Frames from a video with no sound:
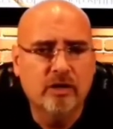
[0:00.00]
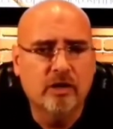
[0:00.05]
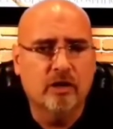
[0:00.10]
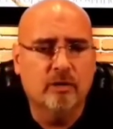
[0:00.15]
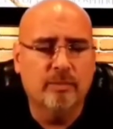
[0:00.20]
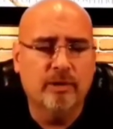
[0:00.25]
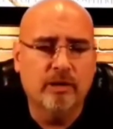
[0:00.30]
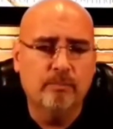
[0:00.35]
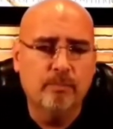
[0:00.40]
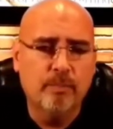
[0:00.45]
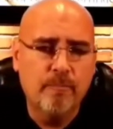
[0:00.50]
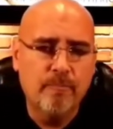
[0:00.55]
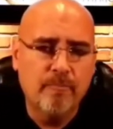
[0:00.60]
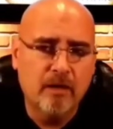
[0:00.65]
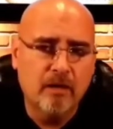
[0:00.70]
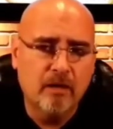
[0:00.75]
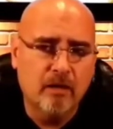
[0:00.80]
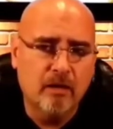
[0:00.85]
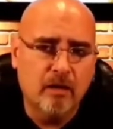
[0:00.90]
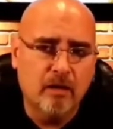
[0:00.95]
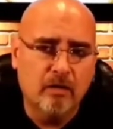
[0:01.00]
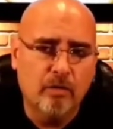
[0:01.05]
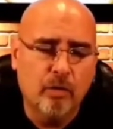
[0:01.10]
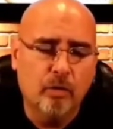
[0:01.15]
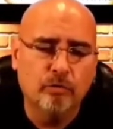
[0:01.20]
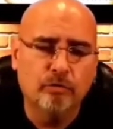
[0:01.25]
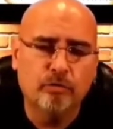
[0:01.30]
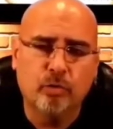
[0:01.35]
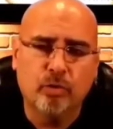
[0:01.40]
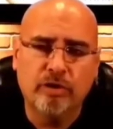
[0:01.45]
I mean,
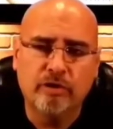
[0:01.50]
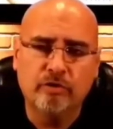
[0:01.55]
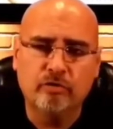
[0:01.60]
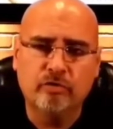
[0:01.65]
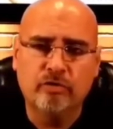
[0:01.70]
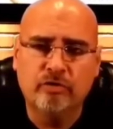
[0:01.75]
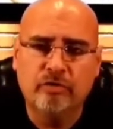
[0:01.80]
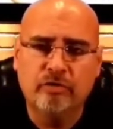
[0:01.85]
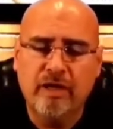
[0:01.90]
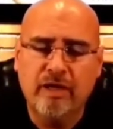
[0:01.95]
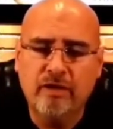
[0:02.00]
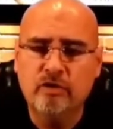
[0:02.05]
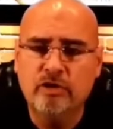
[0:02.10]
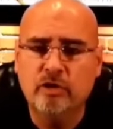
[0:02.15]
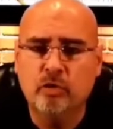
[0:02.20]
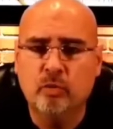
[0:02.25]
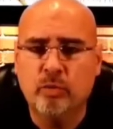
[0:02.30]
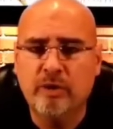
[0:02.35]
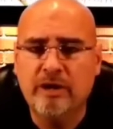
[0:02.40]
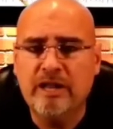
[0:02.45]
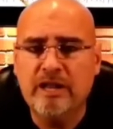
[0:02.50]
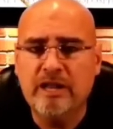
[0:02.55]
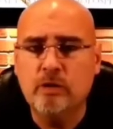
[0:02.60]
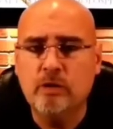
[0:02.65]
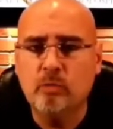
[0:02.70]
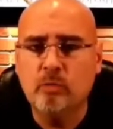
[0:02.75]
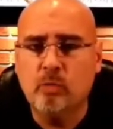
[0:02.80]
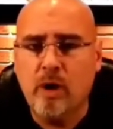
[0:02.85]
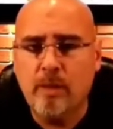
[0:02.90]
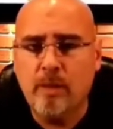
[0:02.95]
those who are interested in that, you need to read E.
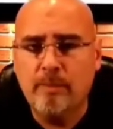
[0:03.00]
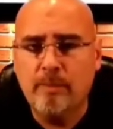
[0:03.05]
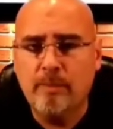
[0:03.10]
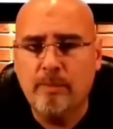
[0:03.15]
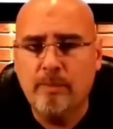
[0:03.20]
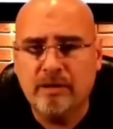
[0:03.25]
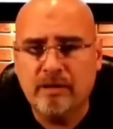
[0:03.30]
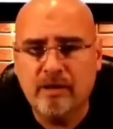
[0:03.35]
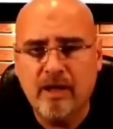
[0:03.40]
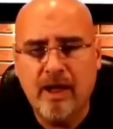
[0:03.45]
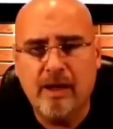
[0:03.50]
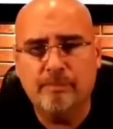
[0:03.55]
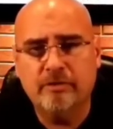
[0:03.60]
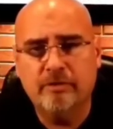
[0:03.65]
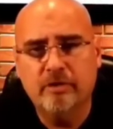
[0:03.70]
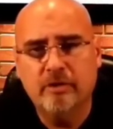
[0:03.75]
Raymond Capt.